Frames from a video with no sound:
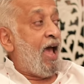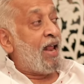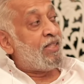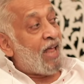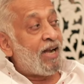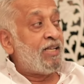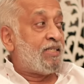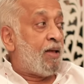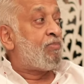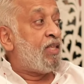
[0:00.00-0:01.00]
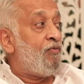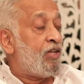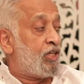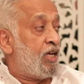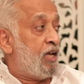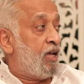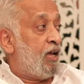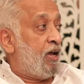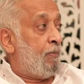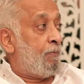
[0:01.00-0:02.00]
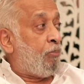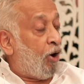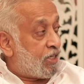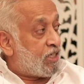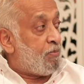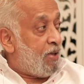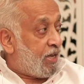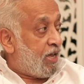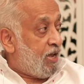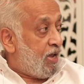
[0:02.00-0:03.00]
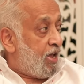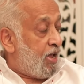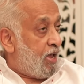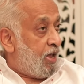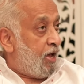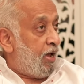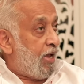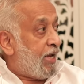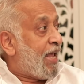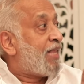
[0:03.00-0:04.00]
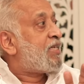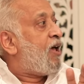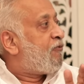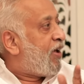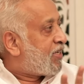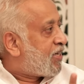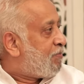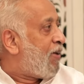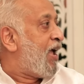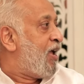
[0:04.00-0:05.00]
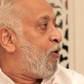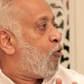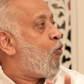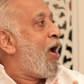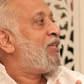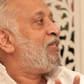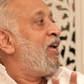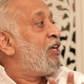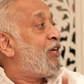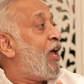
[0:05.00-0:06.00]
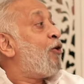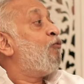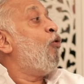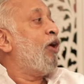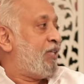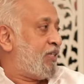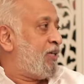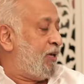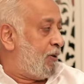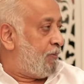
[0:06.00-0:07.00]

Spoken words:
And that is something which policy making gets affected by, who has share of voice.